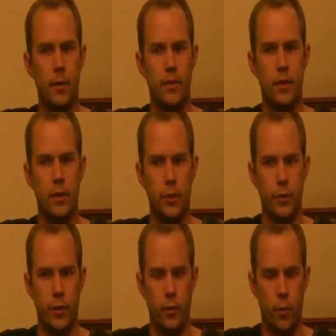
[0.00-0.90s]
Makes it clear
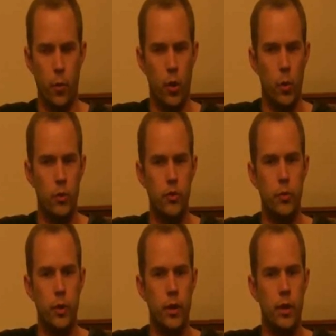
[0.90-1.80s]
that the work we're
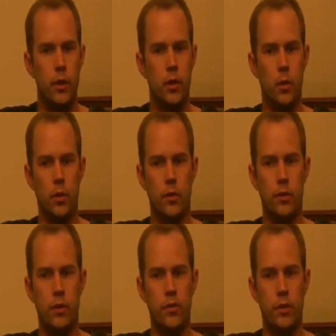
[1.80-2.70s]
doing in
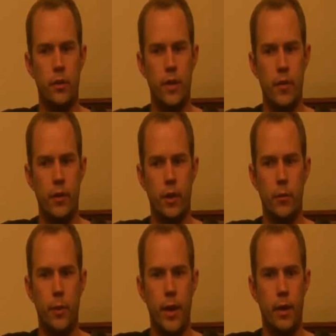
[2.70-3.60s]
localization is having
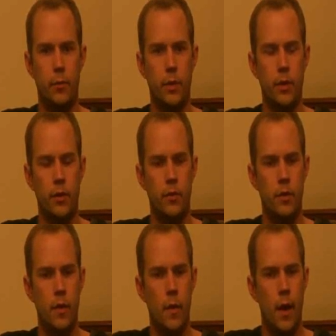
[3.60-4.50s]
an impact, because
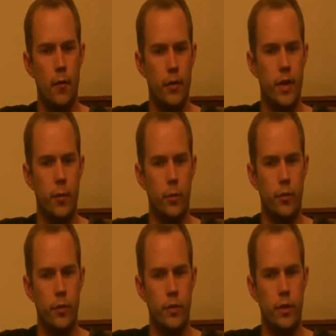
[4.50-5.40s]
every time we
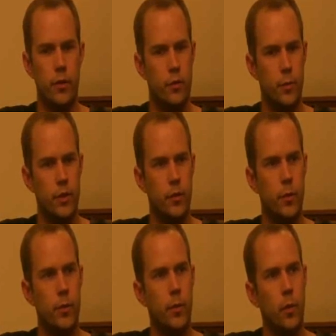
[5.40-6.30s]
visit and speak to
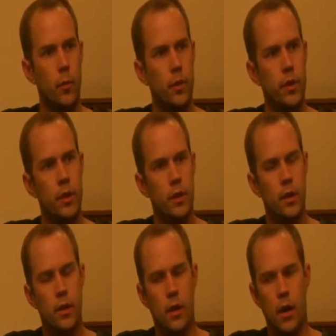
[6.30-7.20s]
people, we're meeting
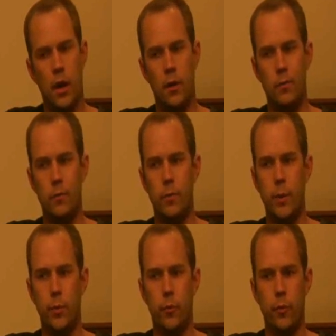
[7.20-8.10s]

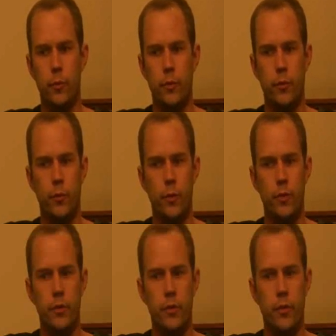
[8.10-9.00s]
people from different
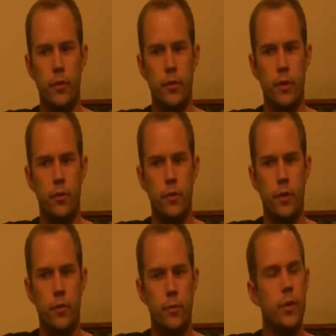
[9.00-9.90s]
regions of this country
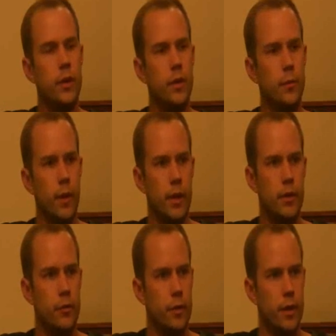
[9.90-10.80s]
that speak many
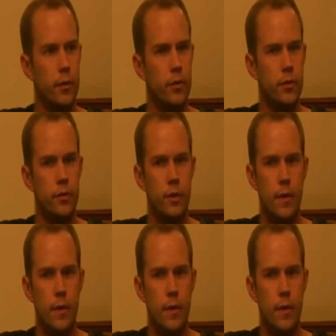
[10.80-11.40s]
different languages.